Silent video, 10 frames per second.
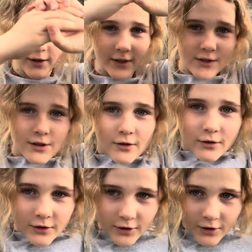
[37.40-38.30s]
to
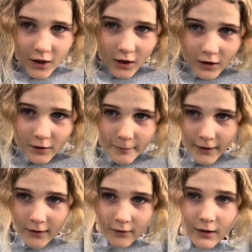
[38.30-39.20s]
learn all
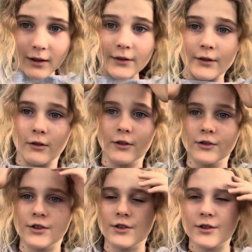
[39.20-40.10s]
about the
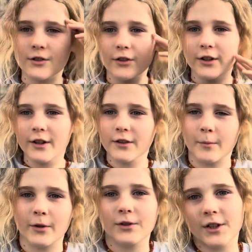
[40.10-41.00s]
origin story, the
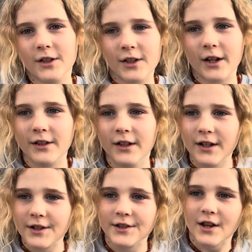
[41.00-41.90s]
building
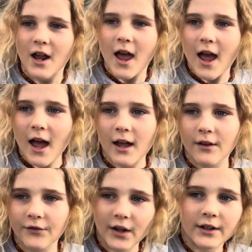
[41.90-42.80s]
techniques
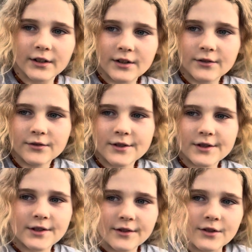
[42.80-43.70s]
that it
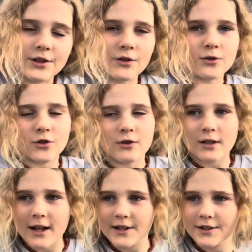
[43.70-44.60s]
used, the social
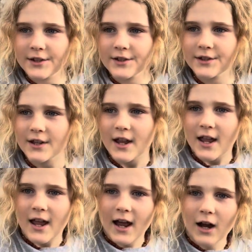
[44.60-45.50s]
classes,
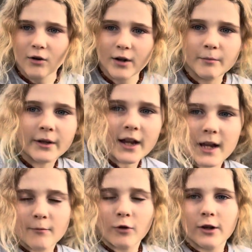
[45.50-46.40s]
how it
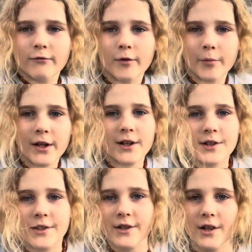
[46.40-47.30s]
became one of the
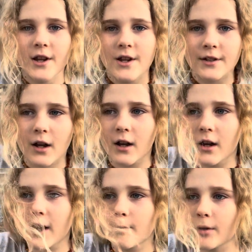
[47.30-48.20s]
biggest
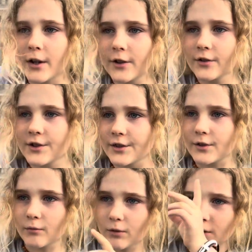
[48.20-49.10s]
empires in the
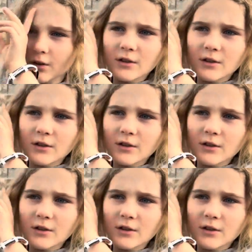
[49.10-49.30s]
world,